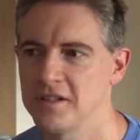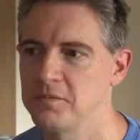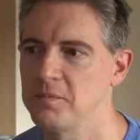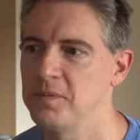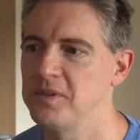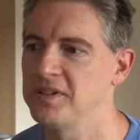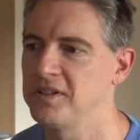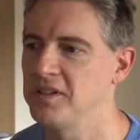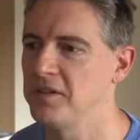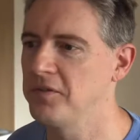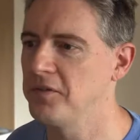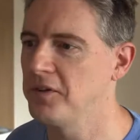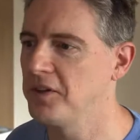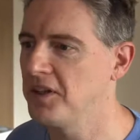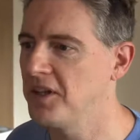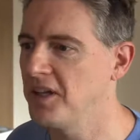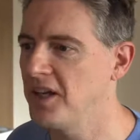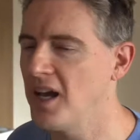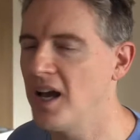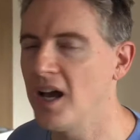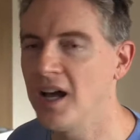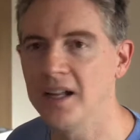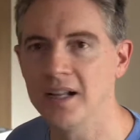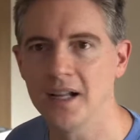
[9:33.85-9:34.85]

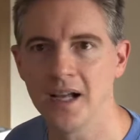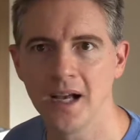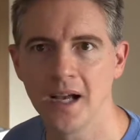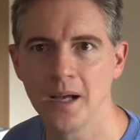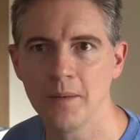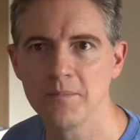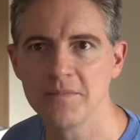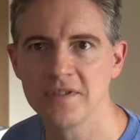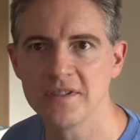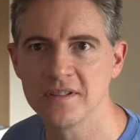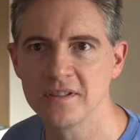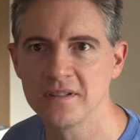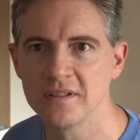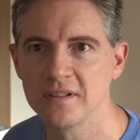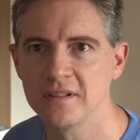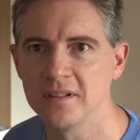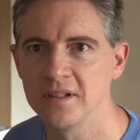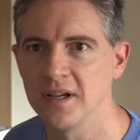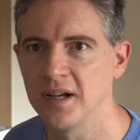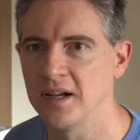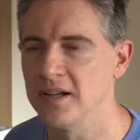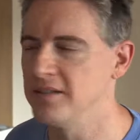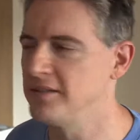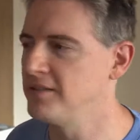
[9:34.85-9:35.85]
specifically on apps
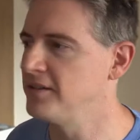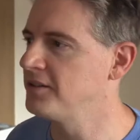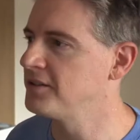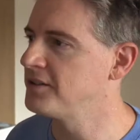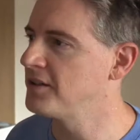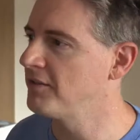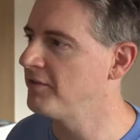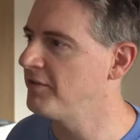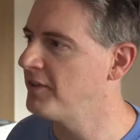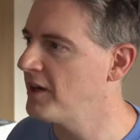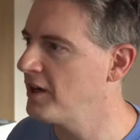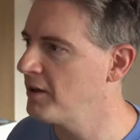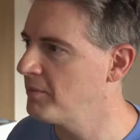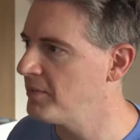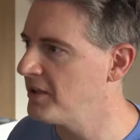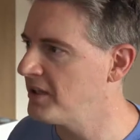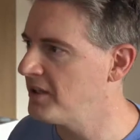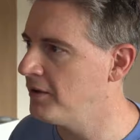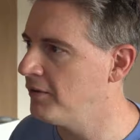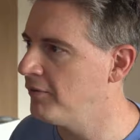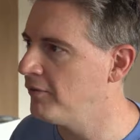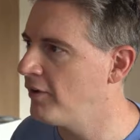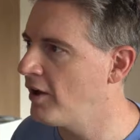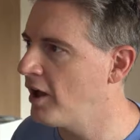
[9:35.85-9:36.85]
because there's a fair
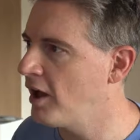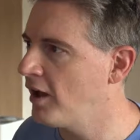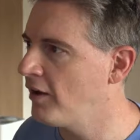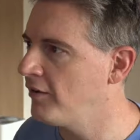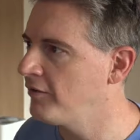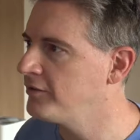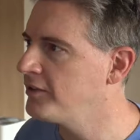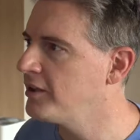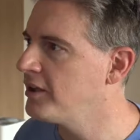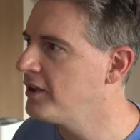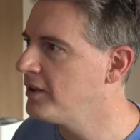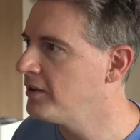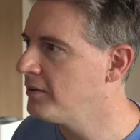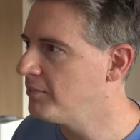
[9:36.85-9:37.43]
bit involved,